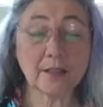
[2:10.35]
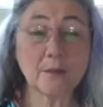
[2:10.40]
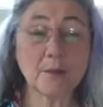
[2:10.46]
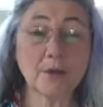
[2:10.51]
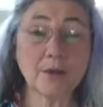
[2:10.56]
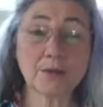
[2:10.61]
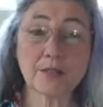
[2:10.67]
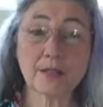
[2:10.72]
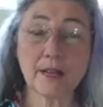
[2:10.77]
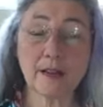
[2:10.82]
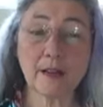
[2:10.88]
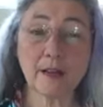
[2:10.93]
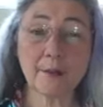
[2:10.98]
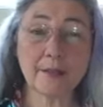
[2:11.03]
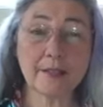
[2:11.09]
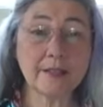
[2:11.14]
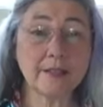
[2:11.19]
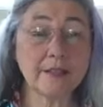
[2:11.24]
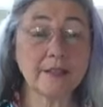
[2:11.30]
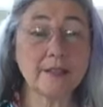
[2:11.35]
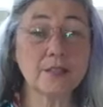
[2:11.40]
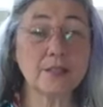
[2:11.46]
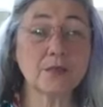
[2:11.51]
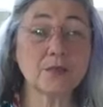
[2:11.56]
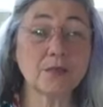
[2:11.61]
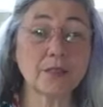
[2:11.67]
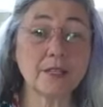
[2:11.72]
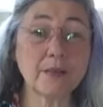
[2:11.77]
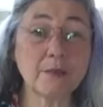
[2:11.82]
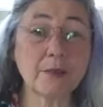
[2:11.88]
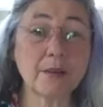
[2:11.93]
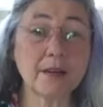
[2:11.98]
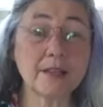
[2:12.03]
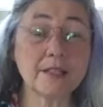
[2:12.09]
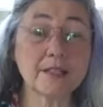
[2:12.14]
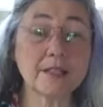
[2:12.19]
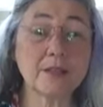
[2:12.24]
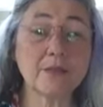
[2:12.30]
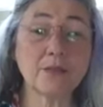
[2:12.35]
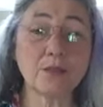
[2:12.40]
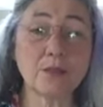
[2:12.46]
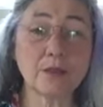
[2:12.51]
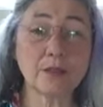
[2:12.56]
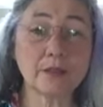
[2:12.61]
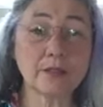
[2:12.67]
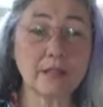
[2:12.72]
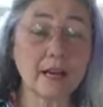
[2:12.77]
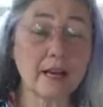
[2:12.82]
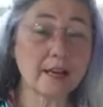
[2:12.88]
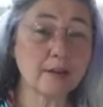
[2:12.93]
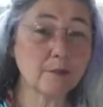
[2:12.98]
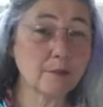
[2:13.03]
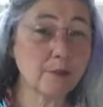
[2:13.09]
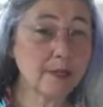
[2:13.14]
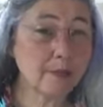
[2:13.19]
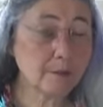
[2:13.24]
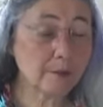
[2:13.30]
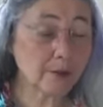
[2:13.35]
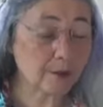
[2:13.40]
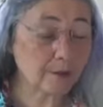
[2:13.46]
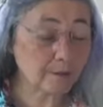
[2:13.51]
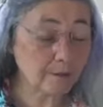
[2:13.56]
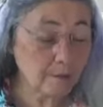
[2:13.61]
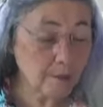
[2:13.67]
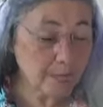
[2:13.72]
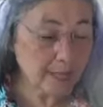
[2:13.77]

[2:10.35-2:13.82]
The most common is flea bites, and for a lot of people,